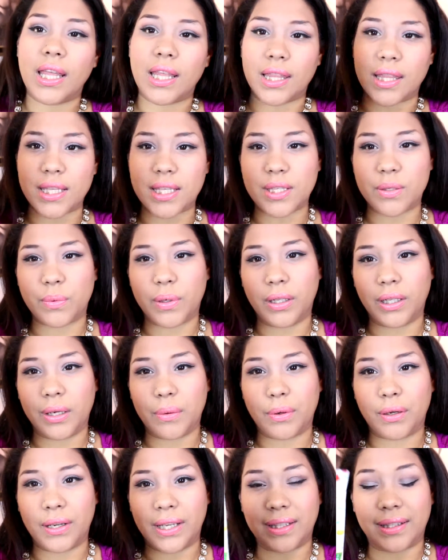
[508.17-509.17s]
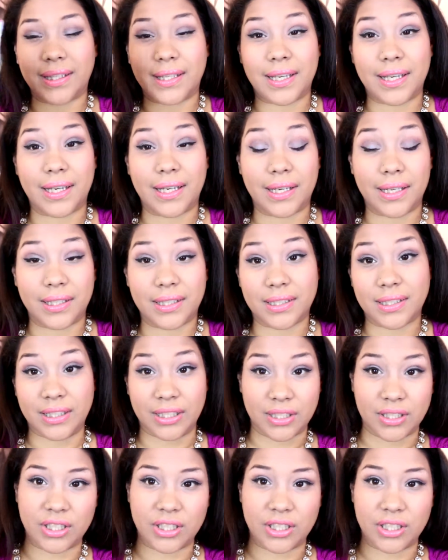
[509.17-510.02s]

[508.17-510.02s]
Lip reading: This really will get the